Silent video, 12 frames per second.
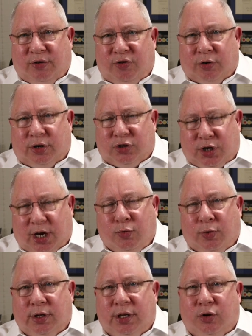if you're
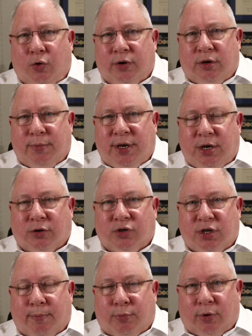genuinely going to be here
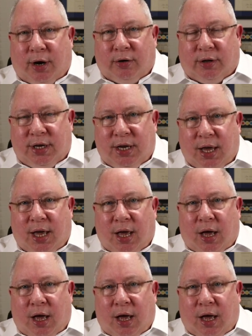temporarily,